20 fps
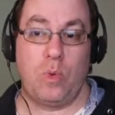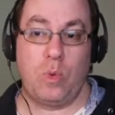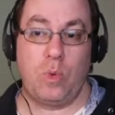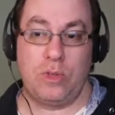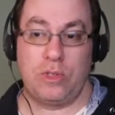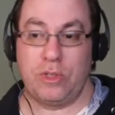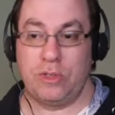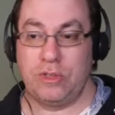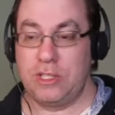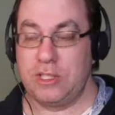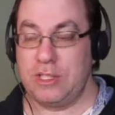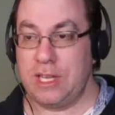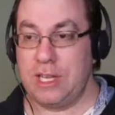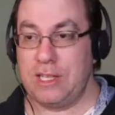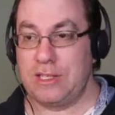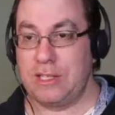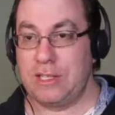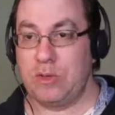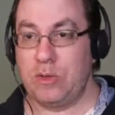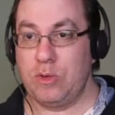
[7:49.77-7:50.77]
So just
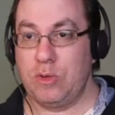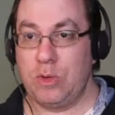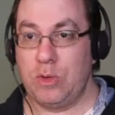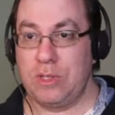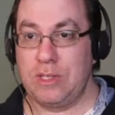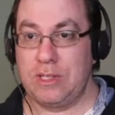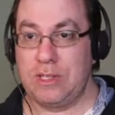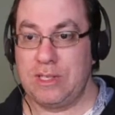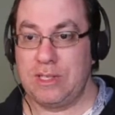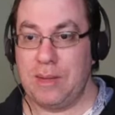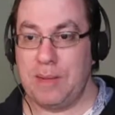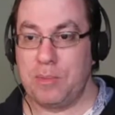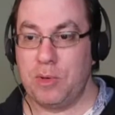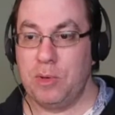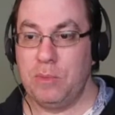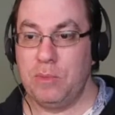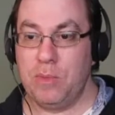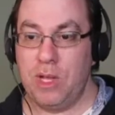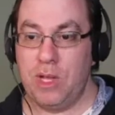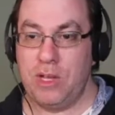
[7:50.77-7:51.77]
as a good
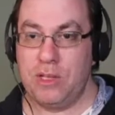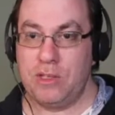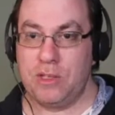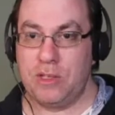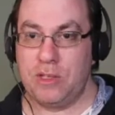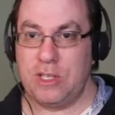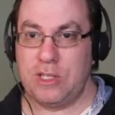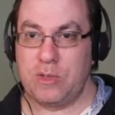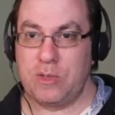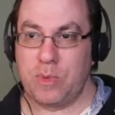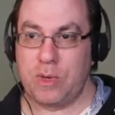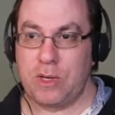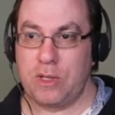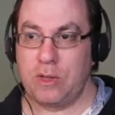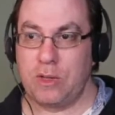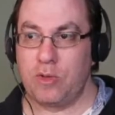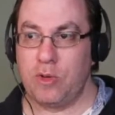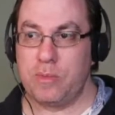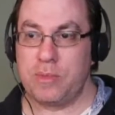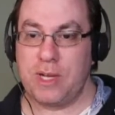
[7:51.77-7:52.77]
example, so this is one of the
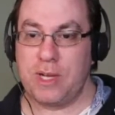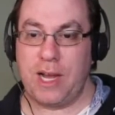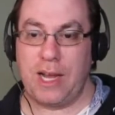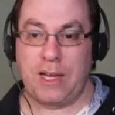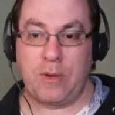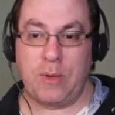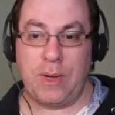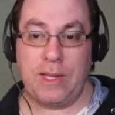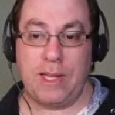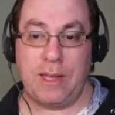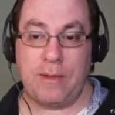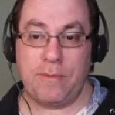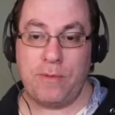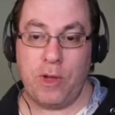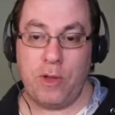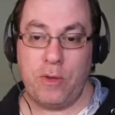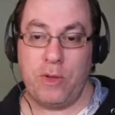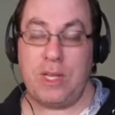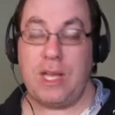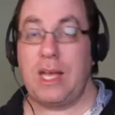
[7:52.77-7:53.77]
groups I quite like
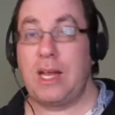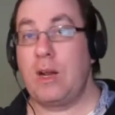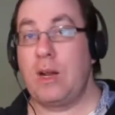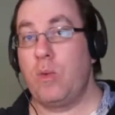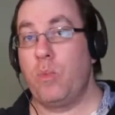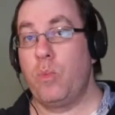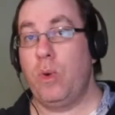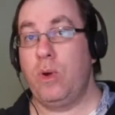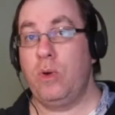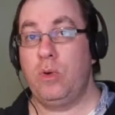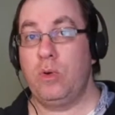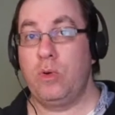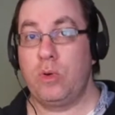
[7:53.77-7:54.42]
following, and one